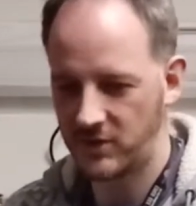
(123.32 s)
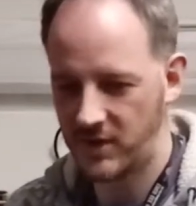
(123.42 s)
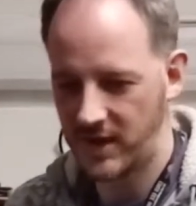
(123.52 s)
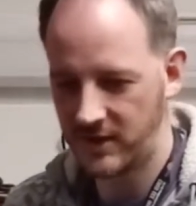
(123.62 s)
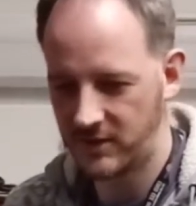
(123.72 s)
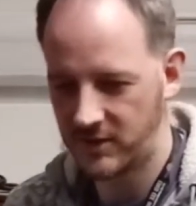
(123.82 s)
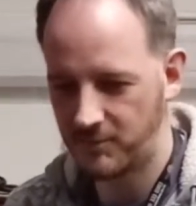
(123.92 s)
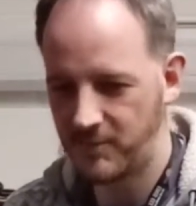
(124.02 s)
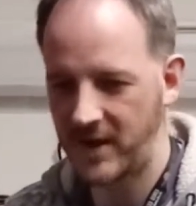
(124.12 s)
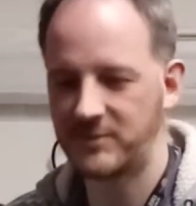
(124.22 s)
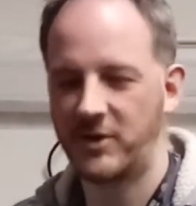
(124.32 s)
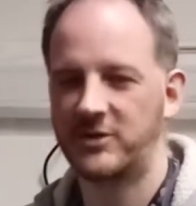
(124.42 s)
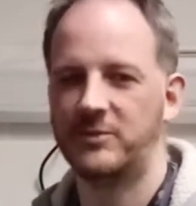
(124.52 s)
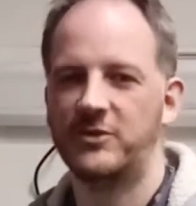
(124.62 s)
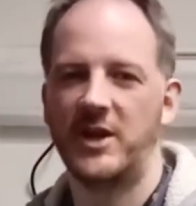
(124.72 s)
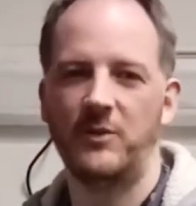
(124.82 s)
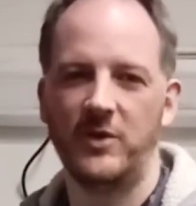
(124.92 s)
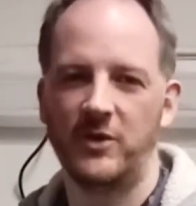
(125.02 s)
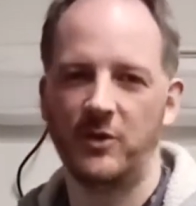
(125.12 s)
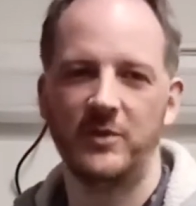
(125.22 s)
in the best possible shape when
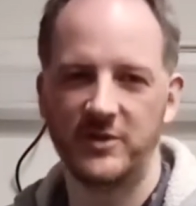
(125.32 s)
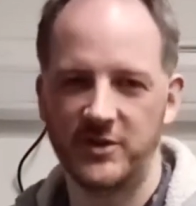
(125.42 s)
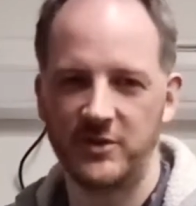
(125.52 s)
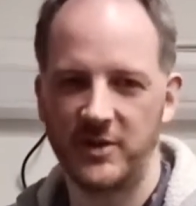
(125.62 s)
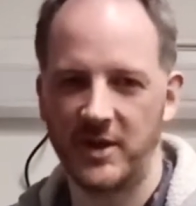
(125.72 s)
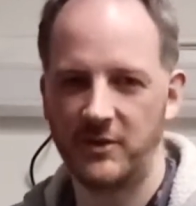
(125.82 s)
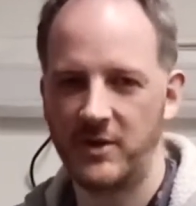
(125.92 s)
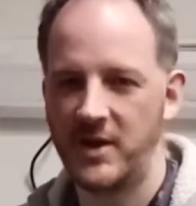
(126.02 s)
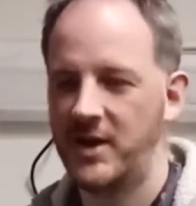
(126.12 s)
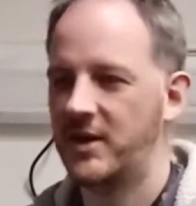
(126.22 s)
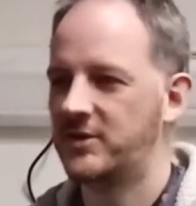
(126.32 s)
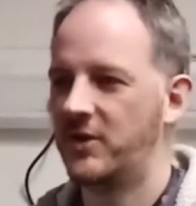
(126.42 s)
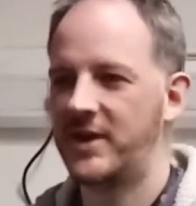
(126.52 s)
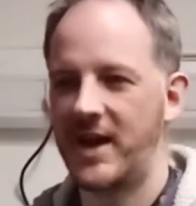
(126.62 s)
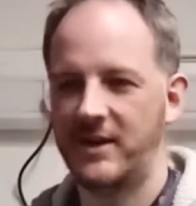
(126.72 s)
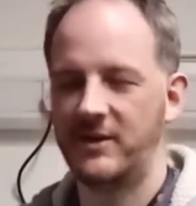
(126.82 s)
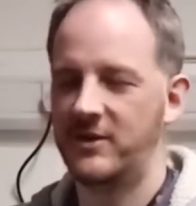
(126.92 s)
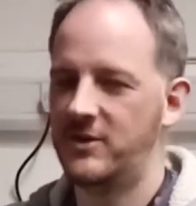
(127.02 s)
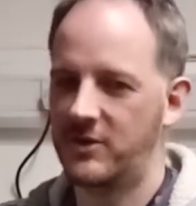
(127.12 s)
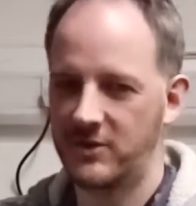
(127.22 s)
you come in the studio, so again
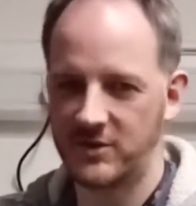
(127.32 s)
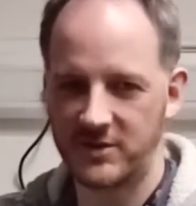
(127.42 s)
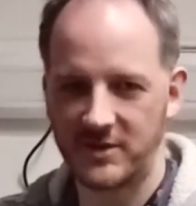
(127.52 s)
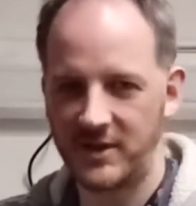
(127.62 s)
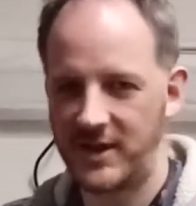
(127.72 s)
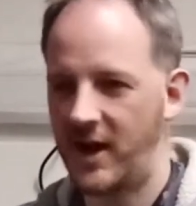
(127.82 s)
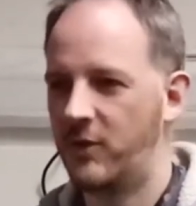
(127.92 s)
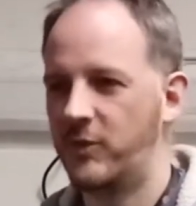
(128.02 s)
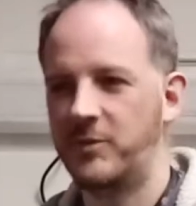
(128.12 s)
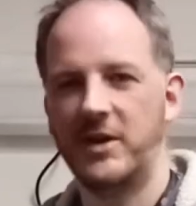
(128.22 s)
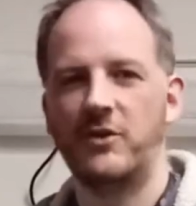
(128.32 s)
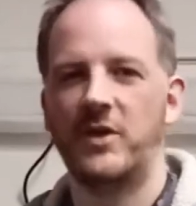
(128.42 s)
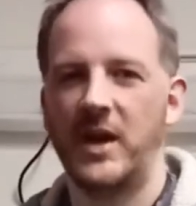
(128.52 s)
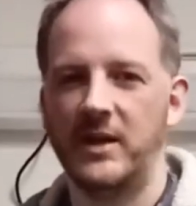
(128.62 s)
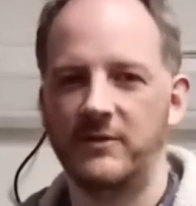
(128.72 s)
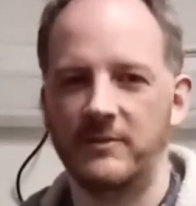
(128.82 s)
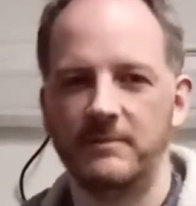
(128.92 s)
you can just get on with being creative.